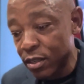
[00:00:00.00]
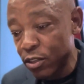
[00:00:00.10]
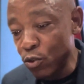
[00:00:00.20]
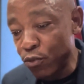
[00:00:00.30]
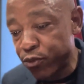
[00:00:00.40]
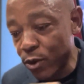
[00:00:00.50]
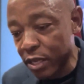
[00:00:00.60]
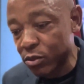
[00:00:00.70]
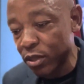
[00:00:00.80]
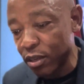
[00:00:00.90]
you
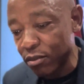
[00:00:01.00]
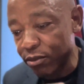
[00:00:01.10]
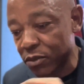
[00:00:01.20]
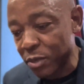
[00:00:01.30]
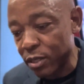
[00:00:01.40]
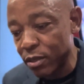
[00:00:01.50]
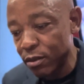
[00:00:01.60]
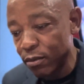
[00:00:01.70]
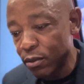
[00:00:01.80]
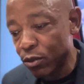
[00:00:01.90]
focus on the investment.
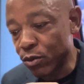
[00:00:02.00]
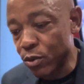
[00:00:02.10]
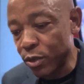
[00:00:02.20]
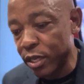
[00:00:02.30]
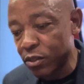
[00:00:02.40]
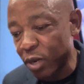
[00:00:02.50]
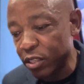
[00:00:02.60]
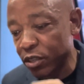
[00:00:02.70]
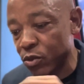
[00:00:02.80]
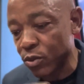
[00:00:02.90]
You do it as
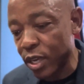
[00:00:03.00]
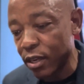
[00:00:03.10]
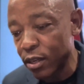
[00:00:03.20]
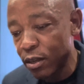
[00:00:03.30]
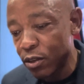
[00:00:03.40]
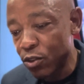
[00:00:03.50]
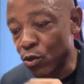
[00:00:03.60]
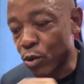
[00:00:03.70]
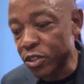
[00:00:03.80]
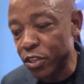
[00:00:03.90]
much as you can. You
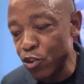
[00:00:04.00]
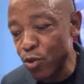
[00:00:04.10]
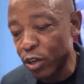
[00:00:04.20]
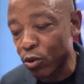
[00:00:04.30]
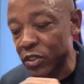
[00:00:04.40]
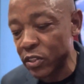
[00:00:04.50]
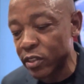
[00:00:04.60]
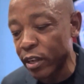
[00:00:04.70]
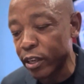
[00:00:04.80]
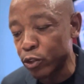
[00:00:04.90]
continue and
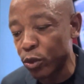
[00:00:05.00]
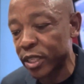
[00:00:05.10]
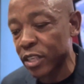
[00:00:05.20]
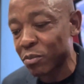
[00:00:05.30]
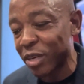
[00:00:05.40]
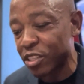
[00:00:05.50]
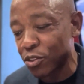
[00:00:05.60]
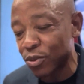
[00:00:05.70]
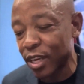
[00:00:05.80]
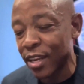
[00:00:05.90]
consistently do it as much
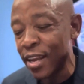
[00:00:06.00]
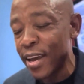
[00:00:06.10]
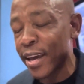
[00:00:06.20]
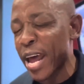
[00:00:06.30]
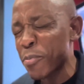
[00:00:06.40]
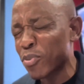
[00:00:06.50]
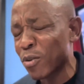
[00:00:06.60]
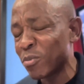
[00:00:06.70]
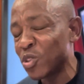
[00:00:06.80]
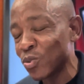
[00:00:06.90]
as you can. And I
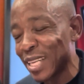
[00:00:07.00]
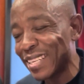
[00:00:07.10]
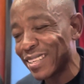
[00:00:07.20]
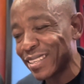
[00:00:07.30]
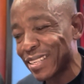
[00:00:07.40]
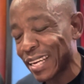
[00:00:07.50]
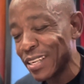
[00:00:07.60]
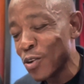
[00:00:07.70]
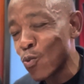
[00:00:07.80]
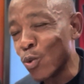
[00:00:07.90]
promise you that return
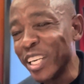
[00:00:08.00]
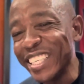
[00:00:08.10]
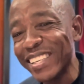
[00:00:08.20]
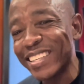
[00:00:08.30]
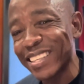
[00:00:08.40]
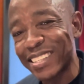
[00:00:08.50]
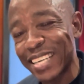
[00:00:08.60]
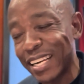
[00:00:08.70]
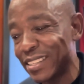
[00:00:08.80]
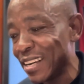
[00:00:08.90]
will yield
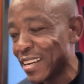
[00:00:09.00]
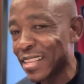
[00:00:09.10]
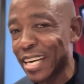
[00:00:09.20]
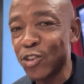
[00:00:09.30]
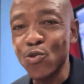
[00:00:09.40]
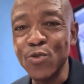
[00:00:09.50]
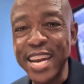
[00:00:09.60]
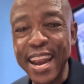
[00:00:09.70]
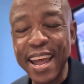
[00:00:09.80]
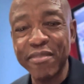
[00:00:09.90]
results that you
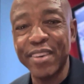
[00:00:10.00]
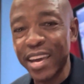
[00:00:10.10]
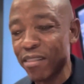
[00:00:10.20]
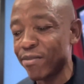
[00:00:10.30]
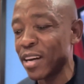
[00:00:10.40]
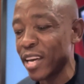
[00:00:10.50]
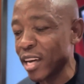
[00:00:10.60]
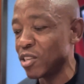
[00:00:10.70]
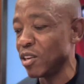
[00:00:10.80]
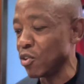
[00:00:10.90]
never, ever
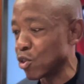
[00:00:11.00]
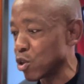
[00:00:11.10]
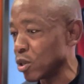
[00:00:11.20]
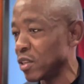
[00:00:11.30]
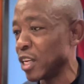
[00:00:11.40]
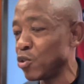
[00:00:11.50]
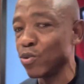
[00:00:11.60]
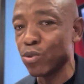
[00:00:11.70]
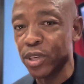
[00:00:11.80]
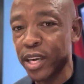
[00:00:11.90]
actually thought that you
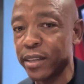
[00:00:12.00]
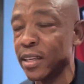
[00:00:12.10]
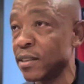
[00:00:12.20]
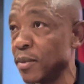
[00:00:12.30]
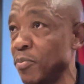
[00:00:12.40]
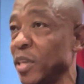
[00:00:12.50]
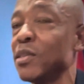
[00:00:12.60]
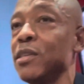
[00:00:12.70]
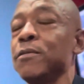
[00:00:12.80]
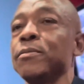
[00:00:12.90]
could get as a person.